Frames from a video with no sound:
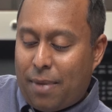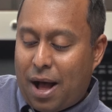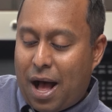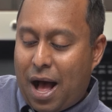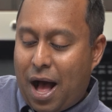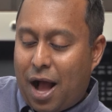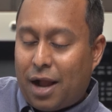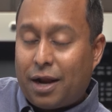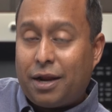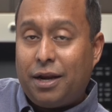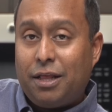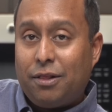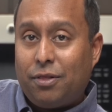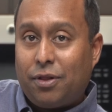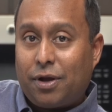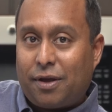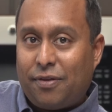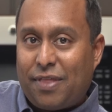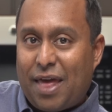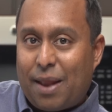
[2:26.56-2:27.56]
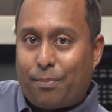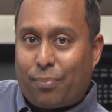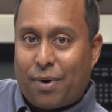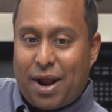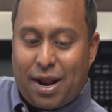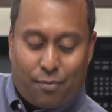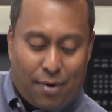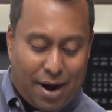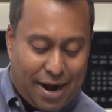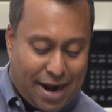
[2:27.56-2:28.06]
mahogany look of that
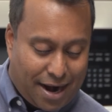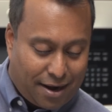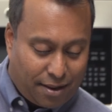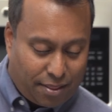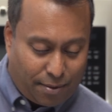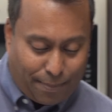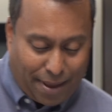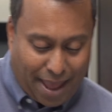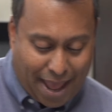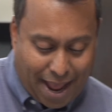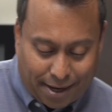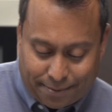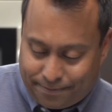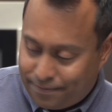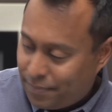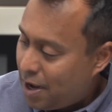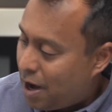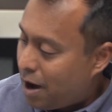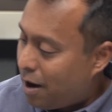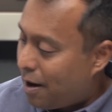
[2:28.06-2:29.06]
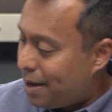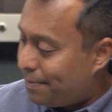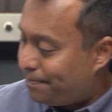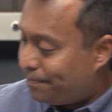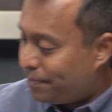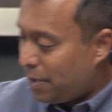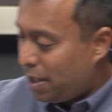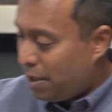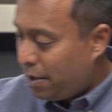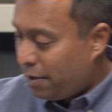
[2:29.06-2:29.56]
bread right out of the bag. All right,
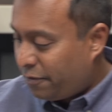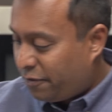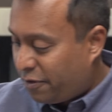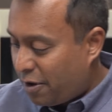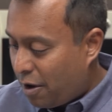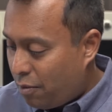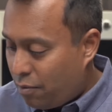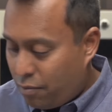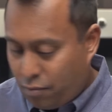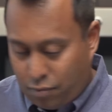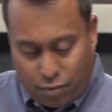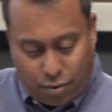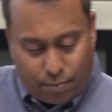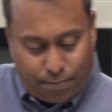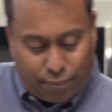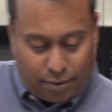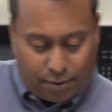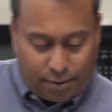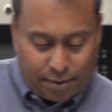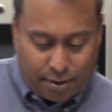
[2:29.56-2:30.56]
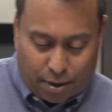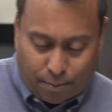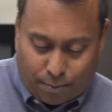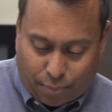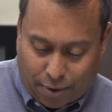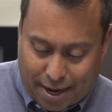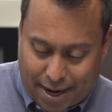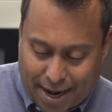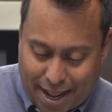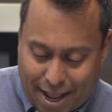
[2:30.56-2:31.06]
so we're pulling our
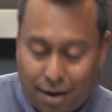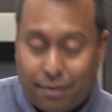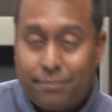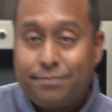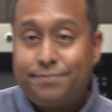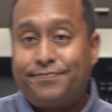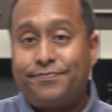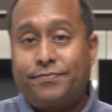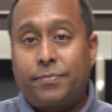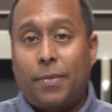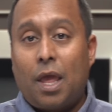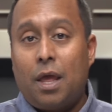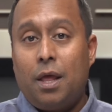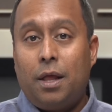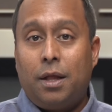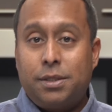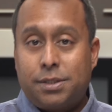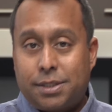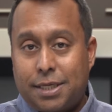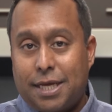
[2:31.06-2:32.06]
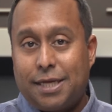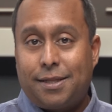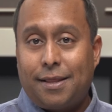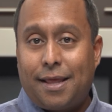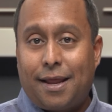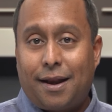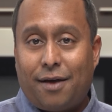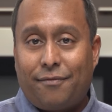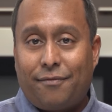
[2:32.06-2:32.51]
bread out. Let's get to that